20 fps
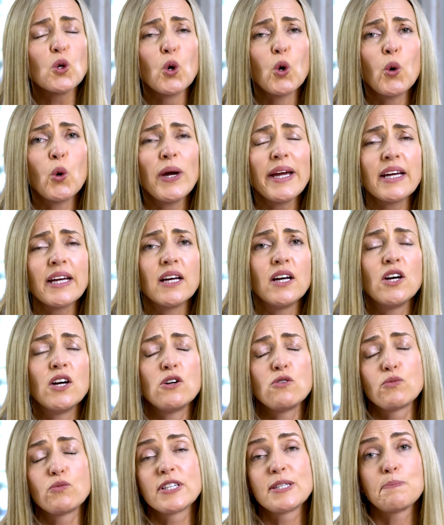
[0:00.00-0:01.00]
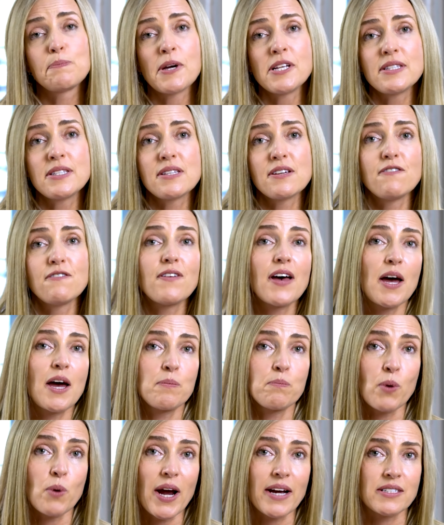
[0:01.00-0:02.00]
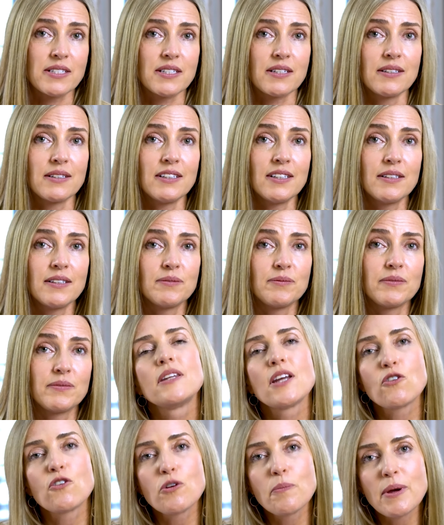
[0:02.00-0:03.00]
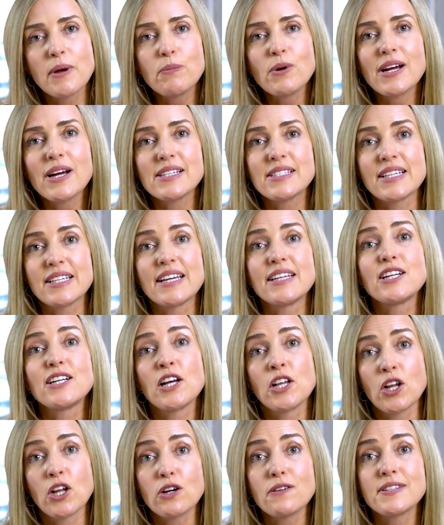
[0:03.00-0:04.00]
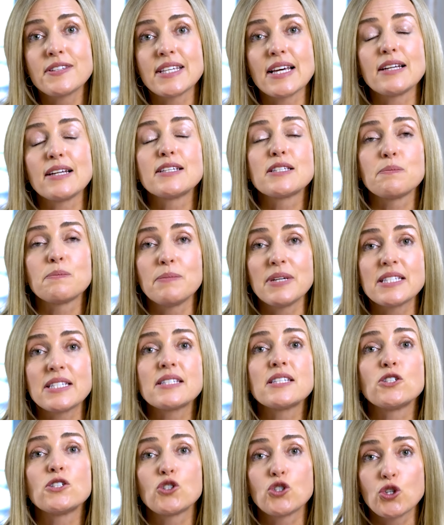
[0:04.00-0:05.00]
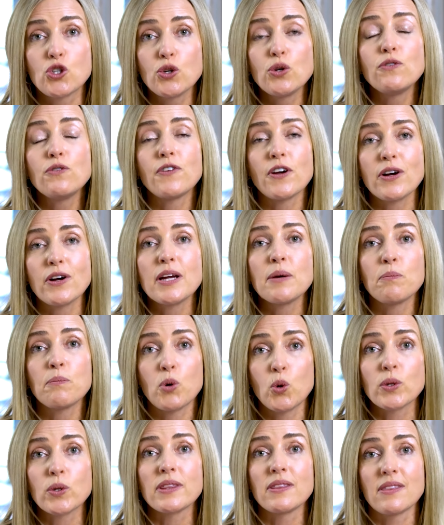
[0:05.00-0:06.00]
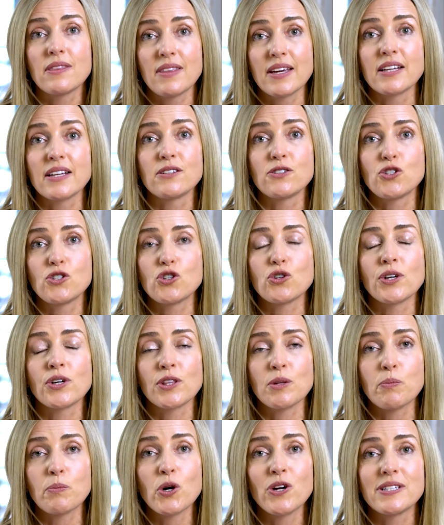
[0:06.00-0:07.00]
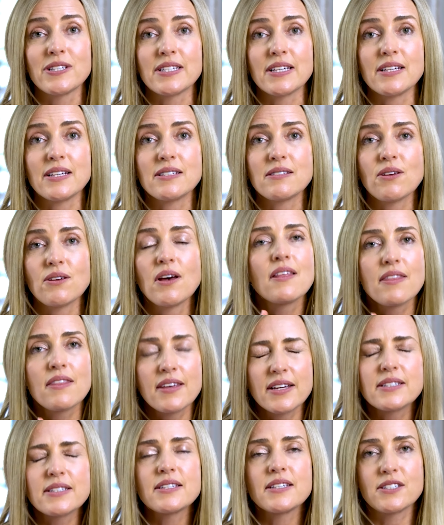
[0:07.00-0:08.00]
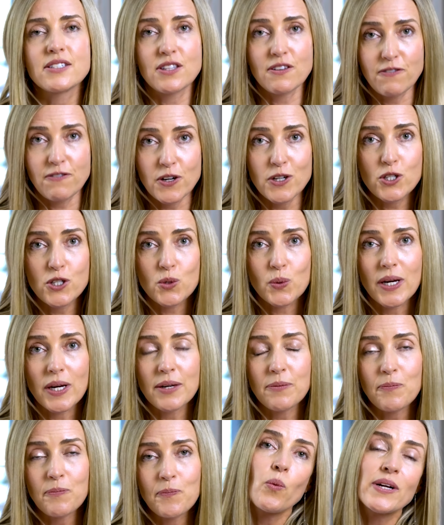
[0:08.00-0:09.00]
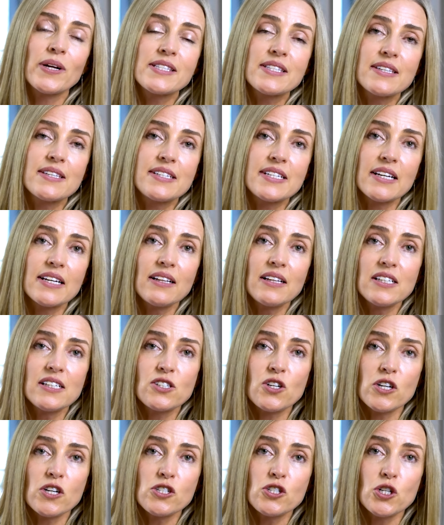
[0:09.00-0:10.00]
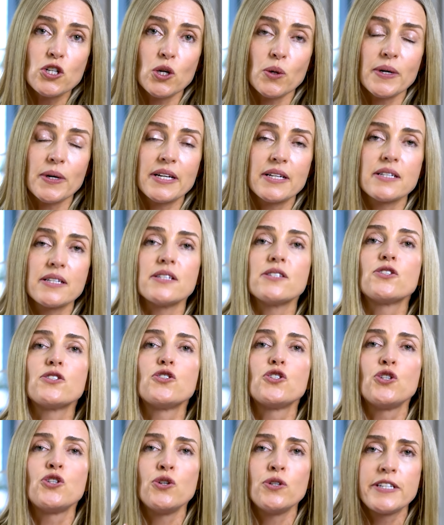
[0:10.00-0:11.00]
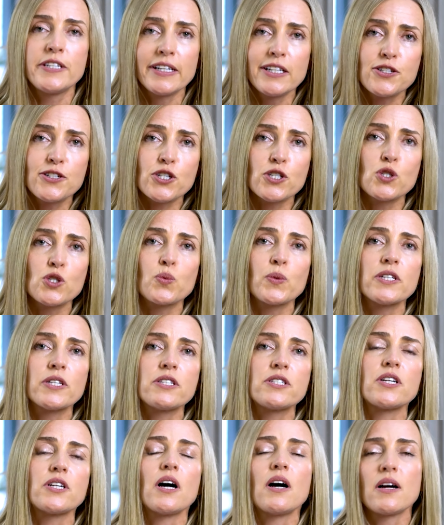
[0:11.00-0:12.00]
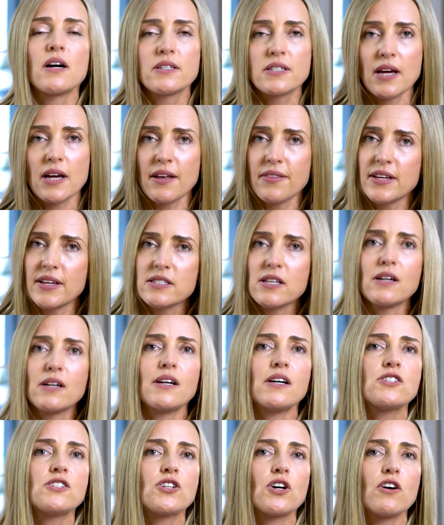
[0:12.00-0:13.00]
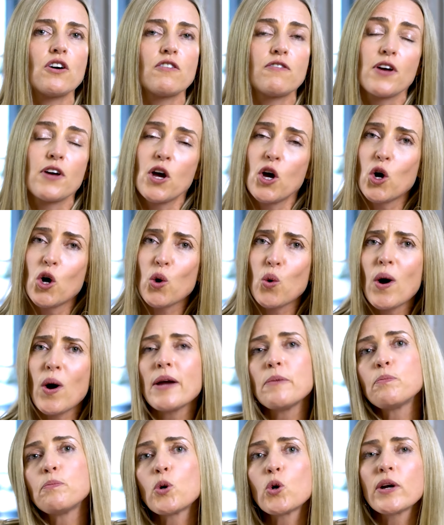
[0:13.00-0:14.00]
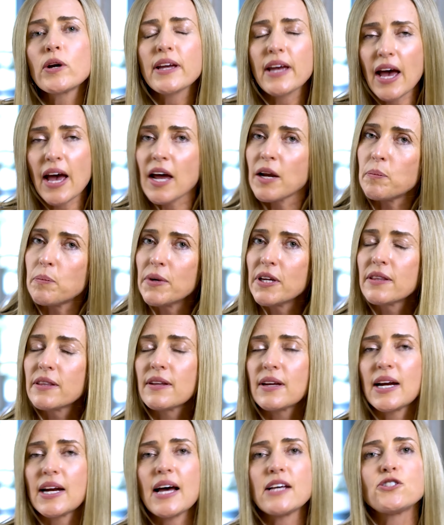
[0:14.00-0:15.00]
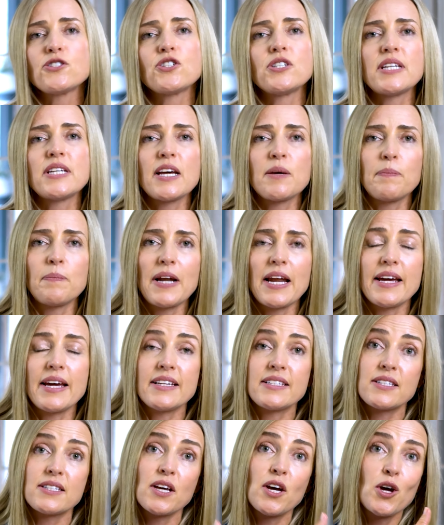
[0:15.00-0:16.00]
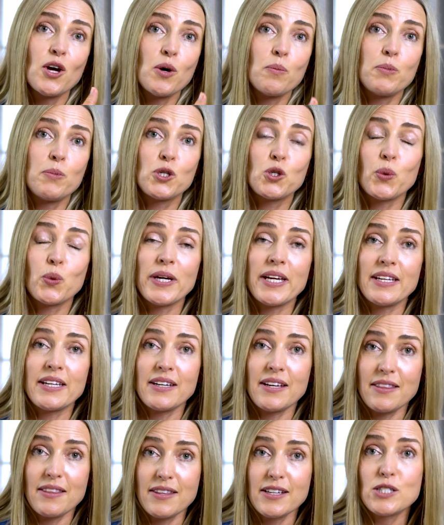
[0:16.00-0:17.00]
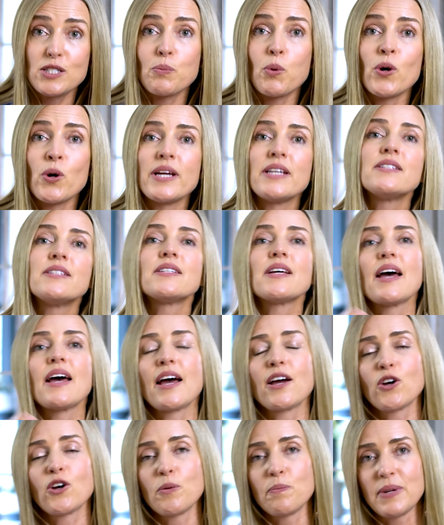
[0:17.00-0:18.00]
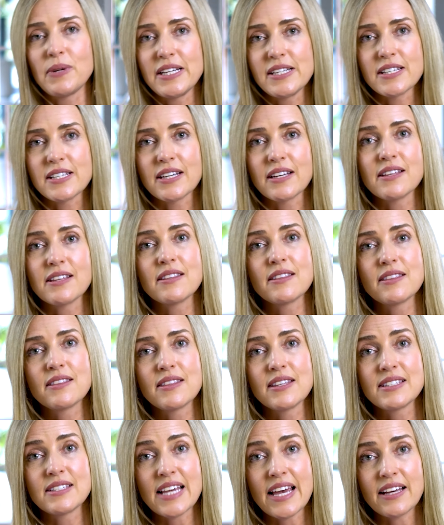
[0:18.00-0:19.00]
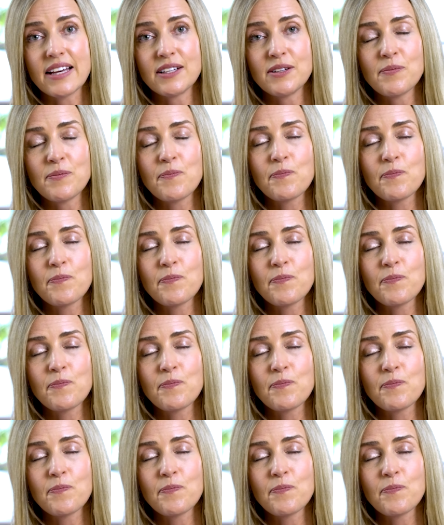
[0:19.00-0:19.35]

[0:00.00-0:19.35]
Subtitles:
quick, responsive and practical. Now remember I said a lot of sellers miss two very important things during the process. This is the first one. Once the deal has gone to lawyers, due diligence will start and there's a lot of quite boring admin that has to take place between this point and completing the sale.